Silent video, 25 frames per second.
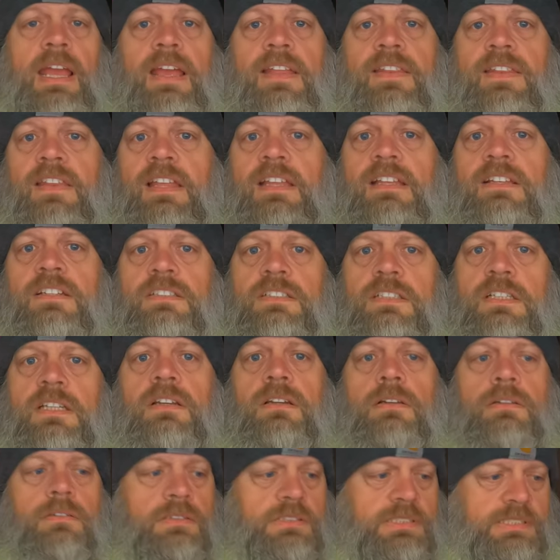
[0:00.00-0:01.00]
and then,
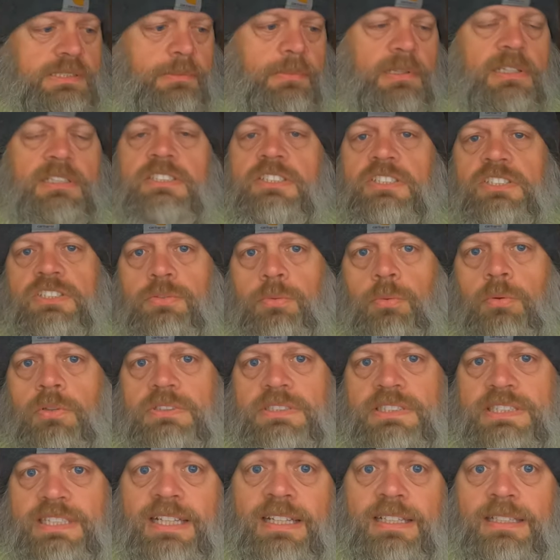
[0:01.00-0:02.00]
you know, some of this is
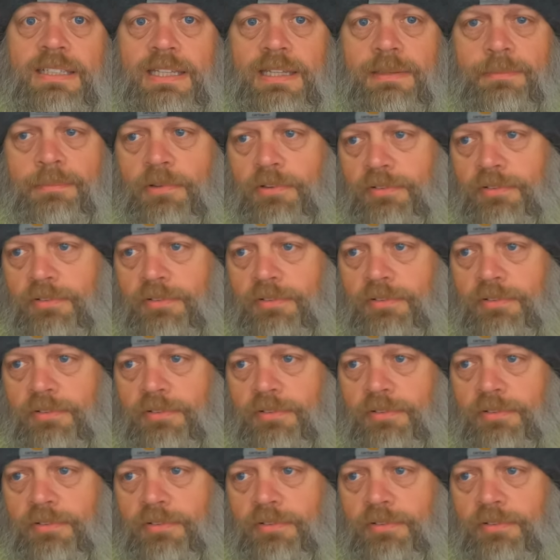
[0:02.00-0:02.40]
towards the end of the